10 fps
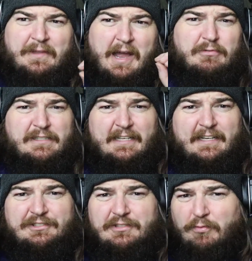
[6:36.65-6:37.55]
I was in
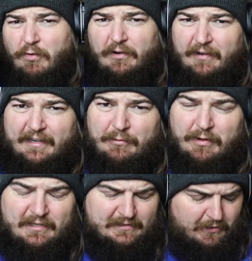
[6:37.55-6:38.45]
inches of water
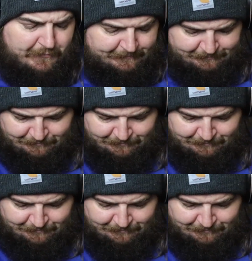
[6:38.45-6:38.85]
anyway. So,